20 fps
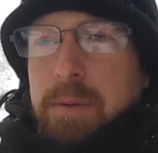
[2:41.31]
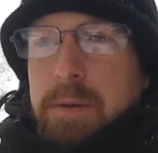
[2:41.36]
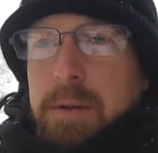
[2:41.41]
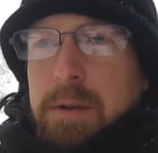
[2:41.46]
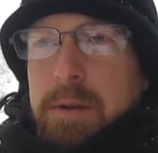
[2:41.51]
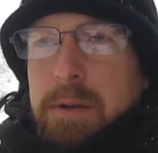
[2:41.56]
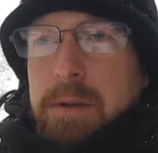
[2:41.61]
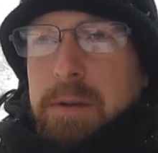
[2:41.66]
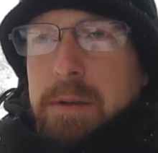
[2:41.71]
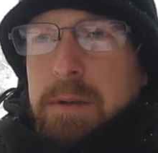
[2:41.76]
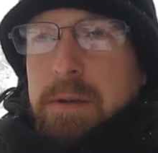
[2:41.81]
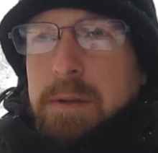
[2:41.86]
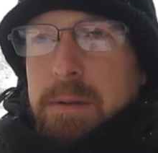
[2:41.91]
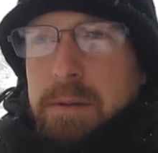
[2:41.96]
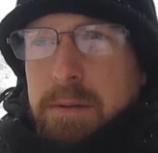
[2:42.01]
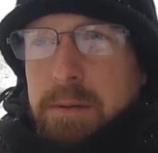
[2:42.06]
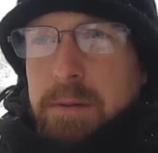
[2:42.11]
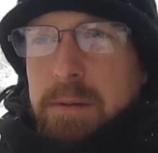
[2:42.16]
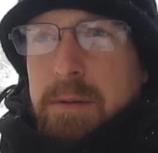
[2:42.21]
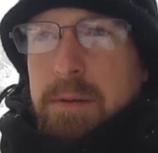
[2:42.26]
what this
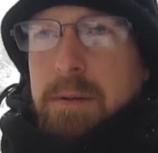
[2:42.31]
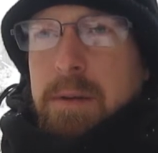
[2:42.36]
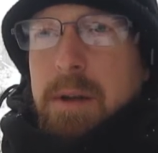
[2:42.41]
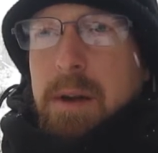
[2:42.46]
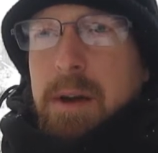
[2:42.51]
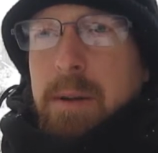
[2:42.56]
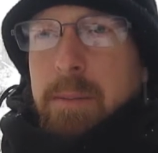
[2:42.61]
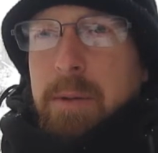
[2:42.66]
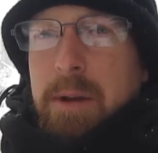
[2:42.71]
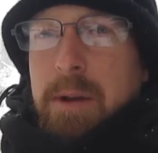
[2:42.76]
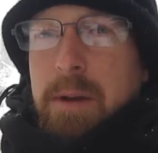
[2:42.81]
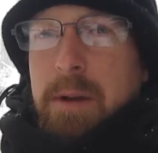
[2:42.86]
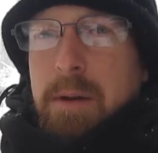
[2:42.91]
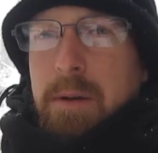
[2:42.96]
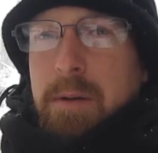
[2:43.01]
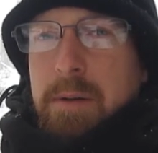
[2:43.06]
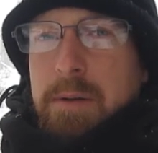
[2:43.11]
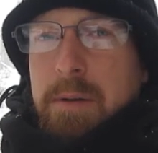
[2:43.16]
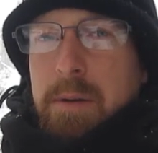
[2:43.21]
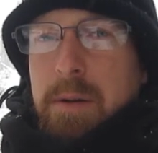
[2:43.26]
time of
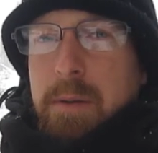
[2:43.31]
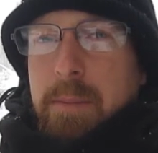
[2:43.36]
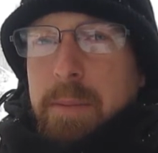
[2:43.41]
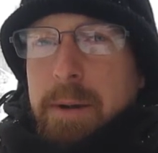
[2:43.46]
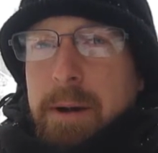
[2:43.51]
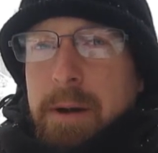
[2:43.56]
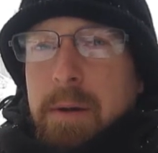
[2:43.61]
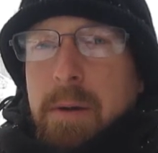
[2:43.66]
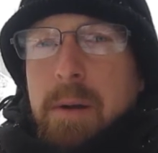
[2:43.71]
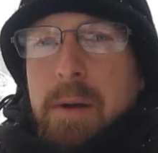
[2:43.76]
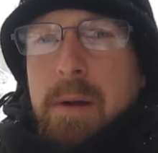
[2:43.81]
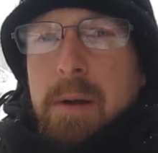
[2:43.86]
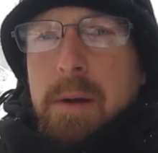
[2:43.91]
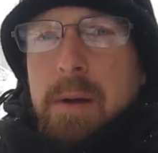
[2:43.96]
year is all about.